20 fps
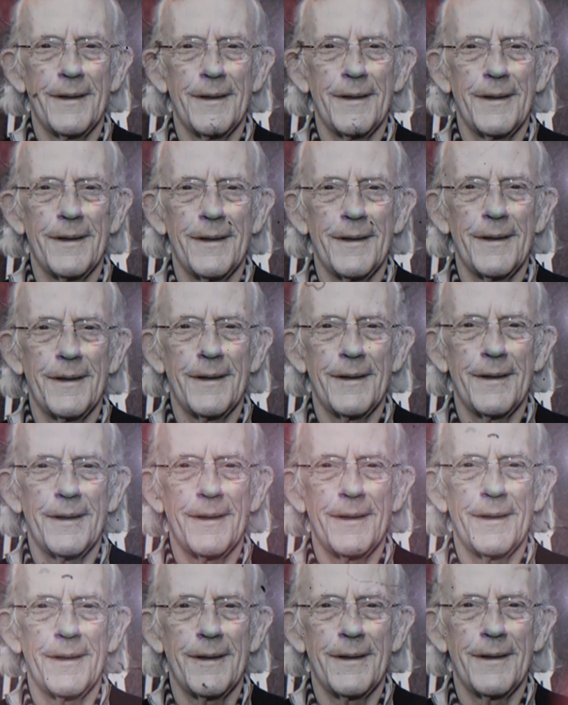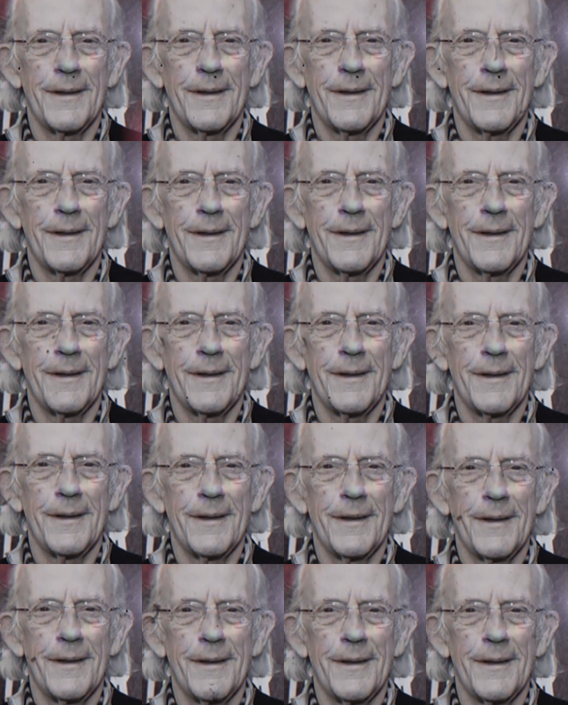hybrid flick ever produced,
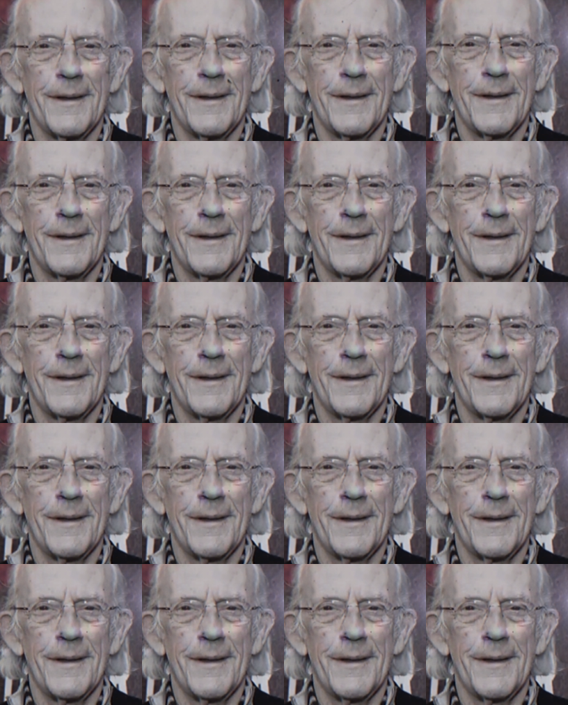and it will